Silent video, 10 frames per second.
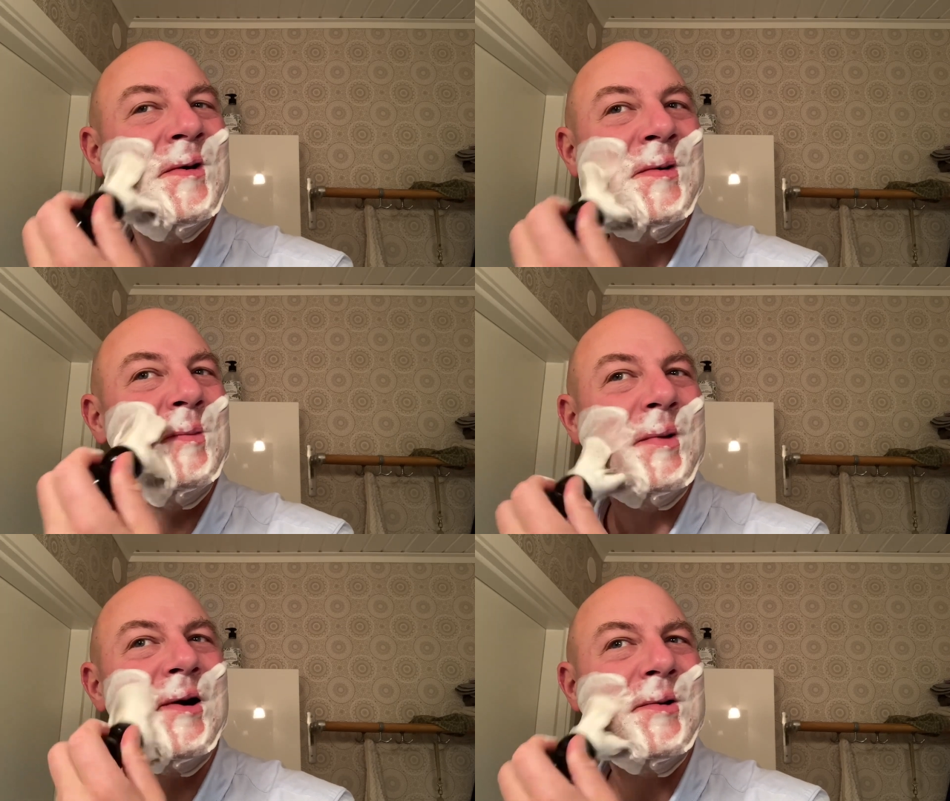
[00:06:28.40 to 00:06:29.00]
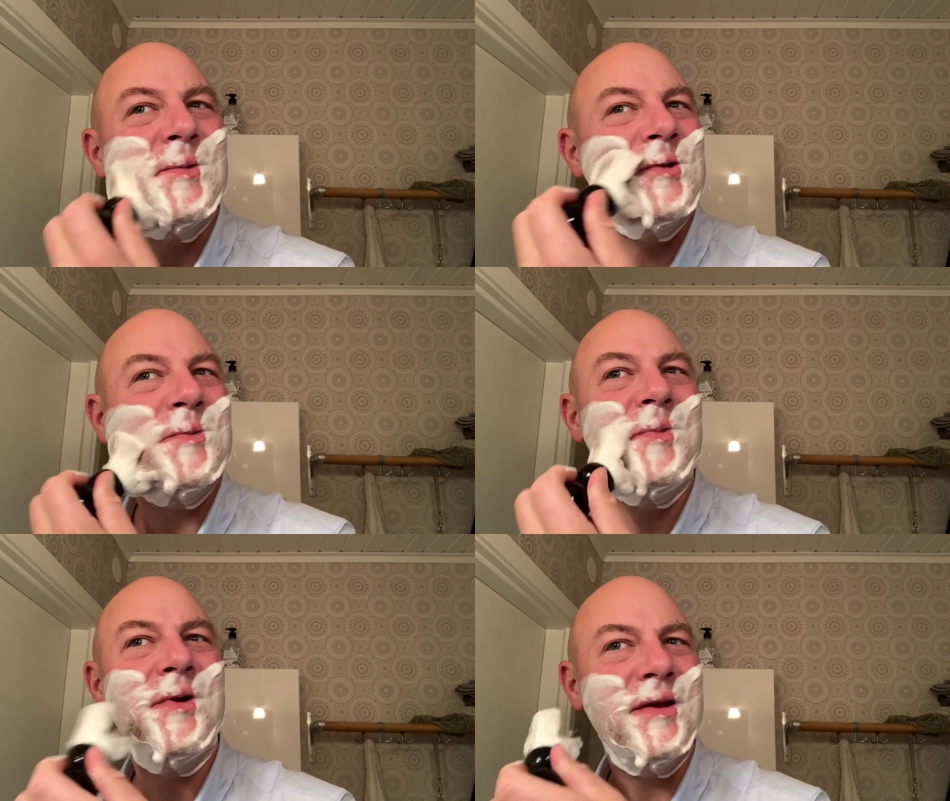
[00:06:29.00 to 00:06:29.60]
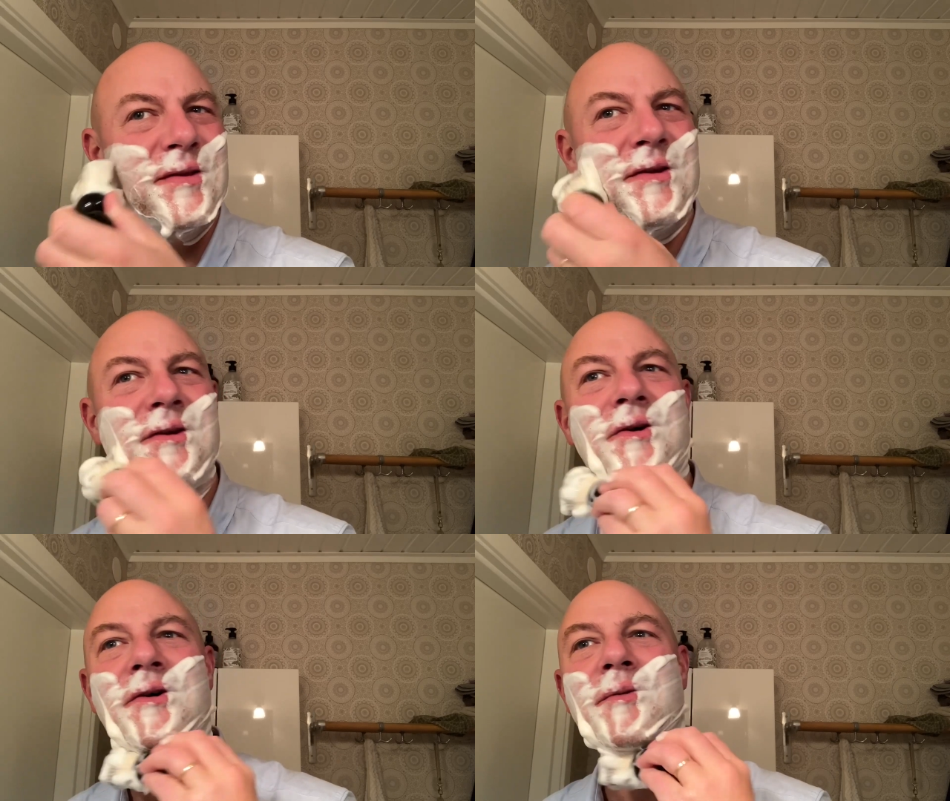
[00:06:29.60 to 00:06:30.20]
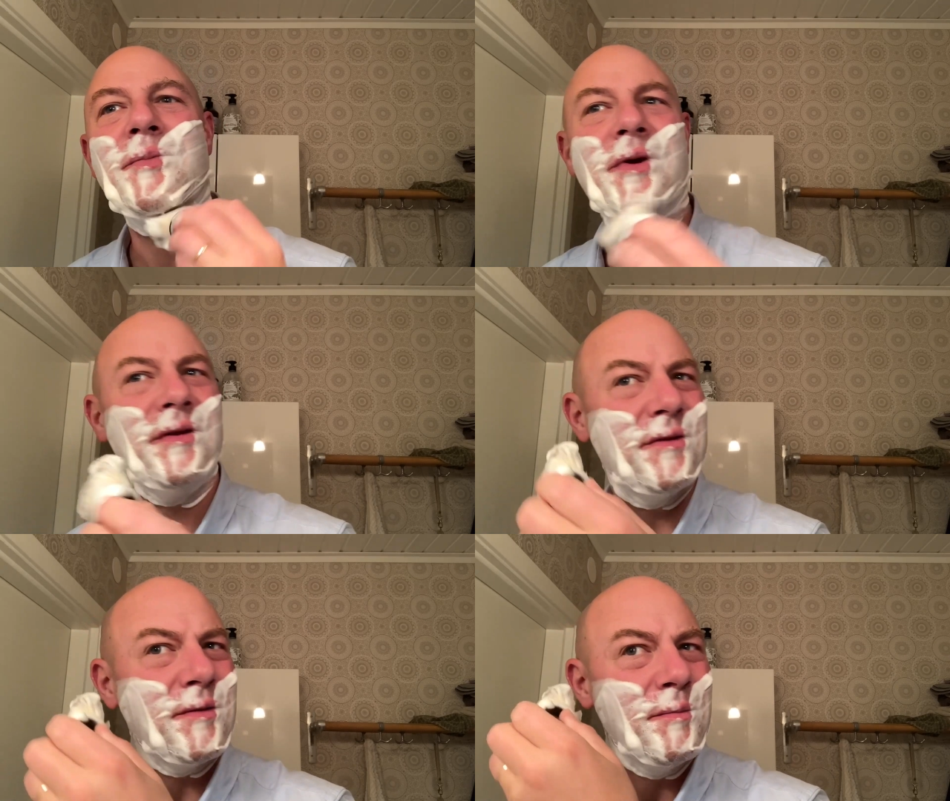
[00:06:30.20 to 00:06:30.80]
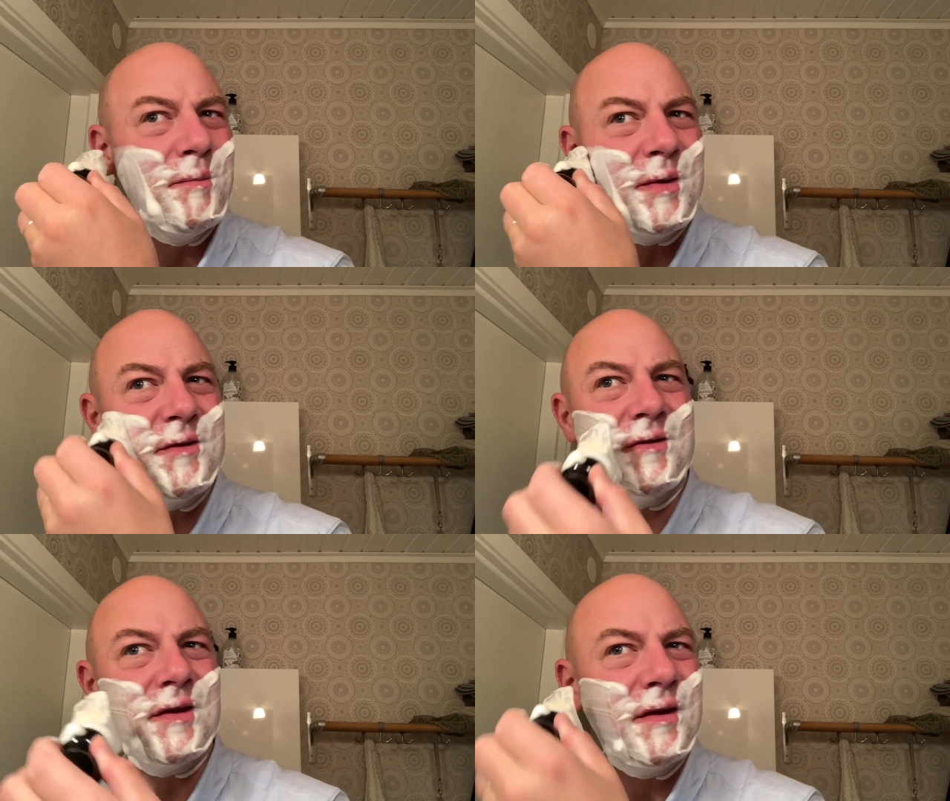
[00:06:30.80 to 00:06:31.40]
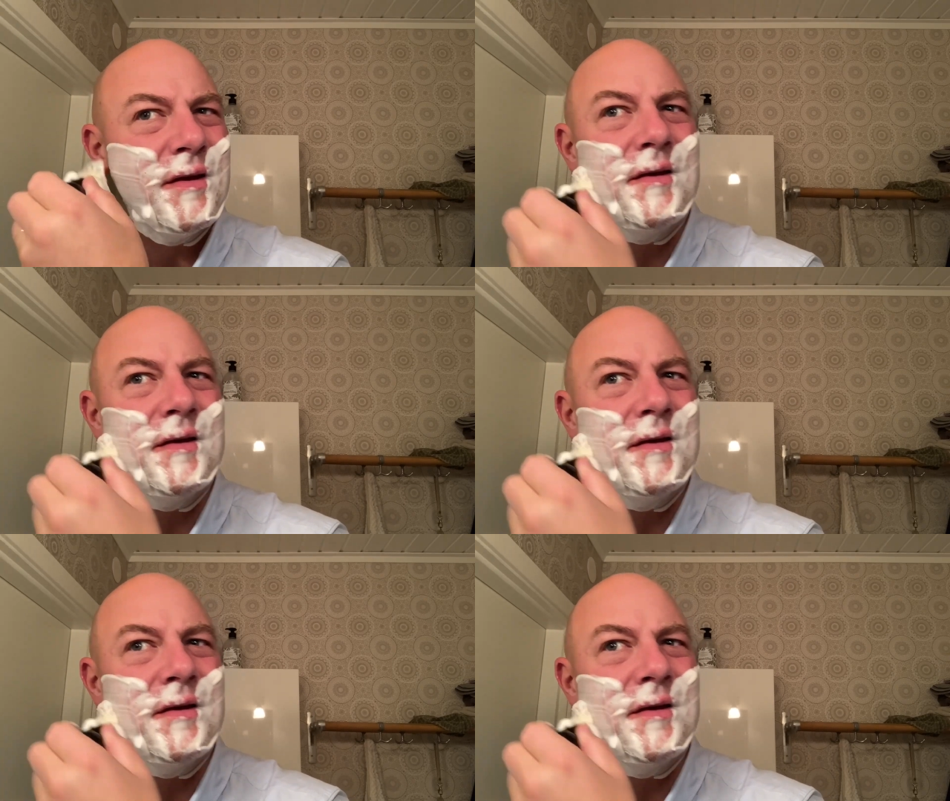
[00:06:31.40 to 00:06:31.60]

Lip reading: Mine was pretty good, pretty busy.